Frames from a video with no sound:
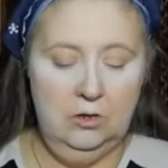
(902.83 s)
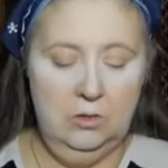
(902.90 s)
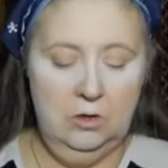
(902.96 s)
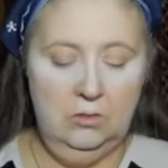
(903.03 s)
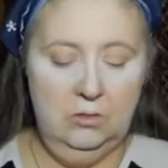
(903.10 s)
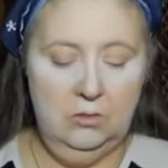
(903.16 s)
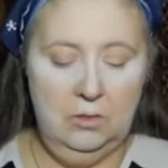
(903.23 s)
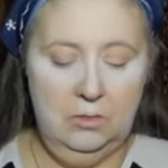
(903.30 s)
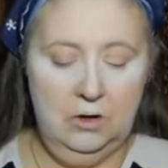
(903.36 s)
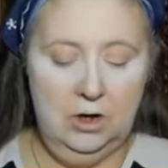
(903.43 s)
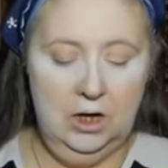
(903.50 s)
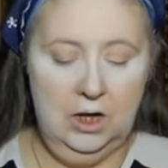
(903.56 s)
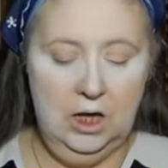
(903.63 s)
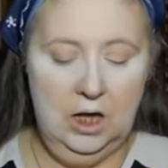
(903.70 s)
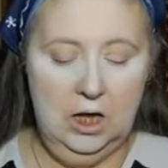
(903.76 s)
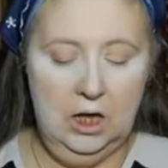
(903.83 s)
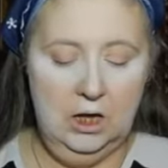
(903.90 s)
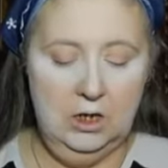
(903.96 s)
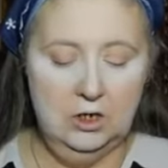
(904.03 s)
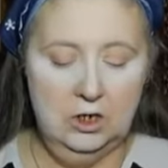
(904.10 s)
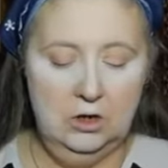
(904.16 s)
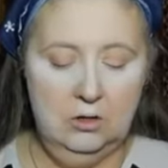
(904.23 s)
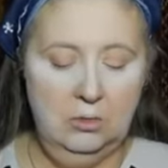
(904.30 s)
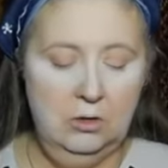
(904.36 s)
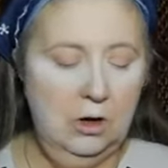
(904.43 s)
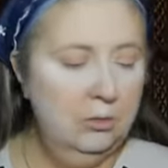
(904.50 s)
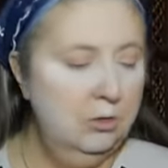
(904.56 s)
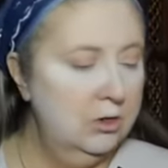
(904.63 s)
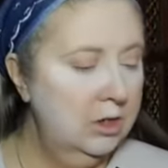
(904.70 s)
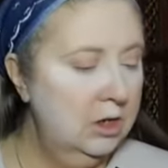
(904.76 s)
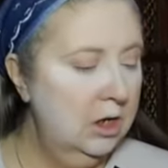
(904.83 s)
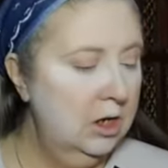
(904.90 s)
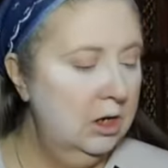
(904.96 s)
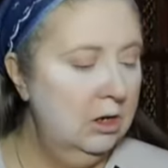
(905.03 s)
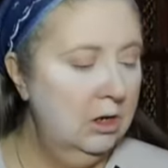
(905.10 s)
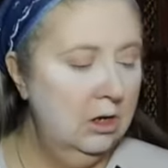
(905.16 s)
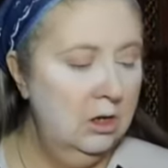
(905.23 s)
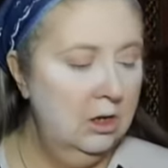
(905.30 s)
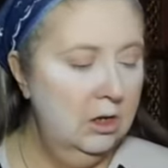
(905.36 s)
go in with my Mary Kay eyeshadow primer today.